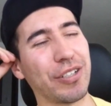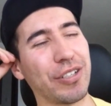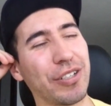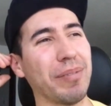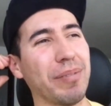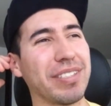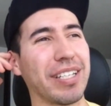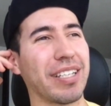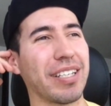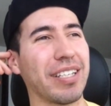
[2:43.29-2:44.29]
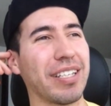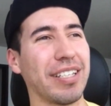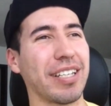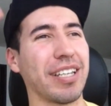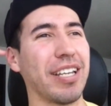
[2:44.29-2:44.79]
couldn't stop. Like
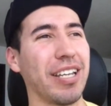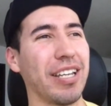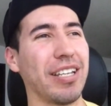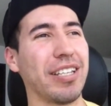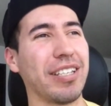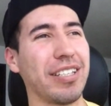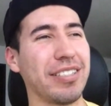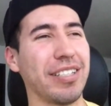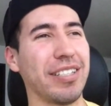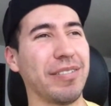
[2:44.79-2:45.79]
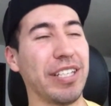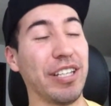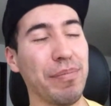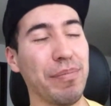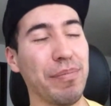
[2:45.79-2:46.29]
he said,
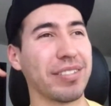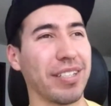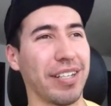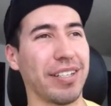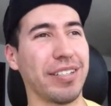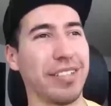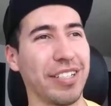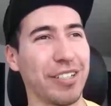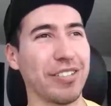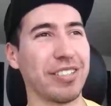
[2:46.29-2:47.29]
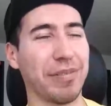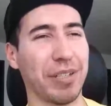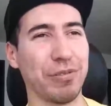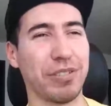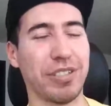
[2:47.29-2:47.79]
Elon Musk said he
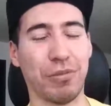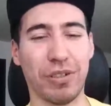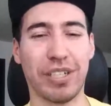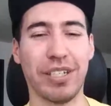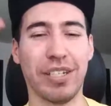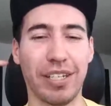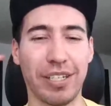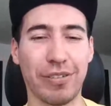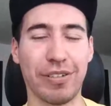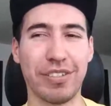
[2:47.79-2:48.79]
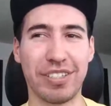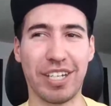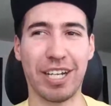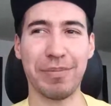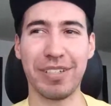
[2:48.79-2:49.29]
couldn't stop. He would start working and he
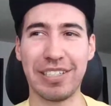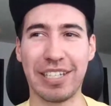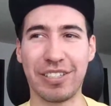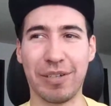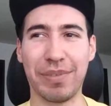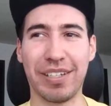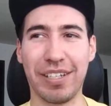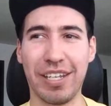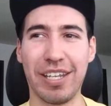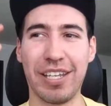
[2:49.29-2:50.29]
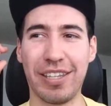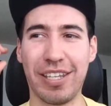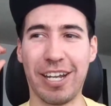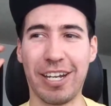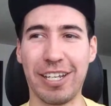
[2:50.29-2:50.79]
couldn't stop. Like something
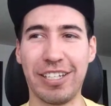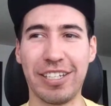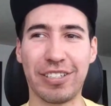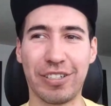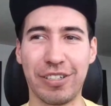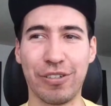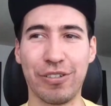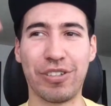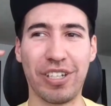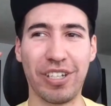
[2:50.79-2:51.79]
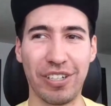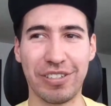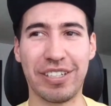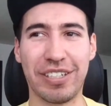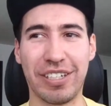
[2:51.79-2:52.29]
that he just
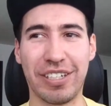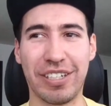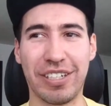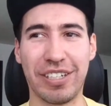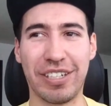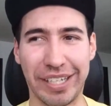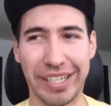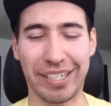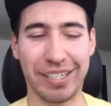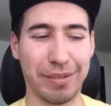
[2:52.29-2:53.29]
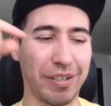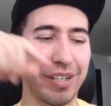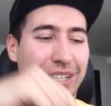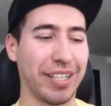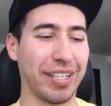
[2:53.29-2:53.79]
continuously, he's always
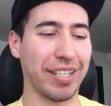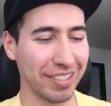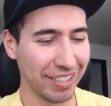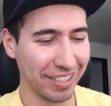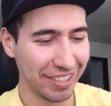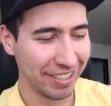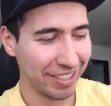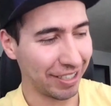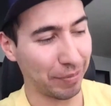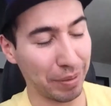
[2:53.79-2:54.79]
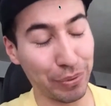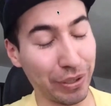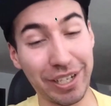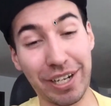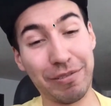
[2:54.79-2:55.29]
thinking about ideas.
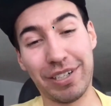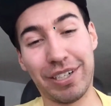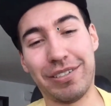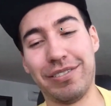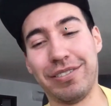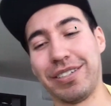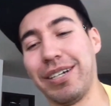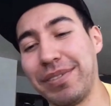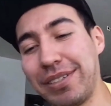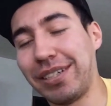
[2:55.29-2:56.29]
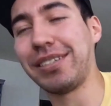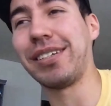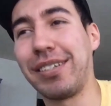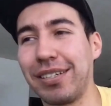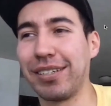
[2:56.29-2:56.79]
And my brother and I were like, holy crap,
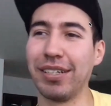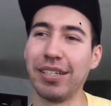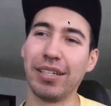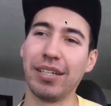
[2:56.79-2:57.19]
this guy, like,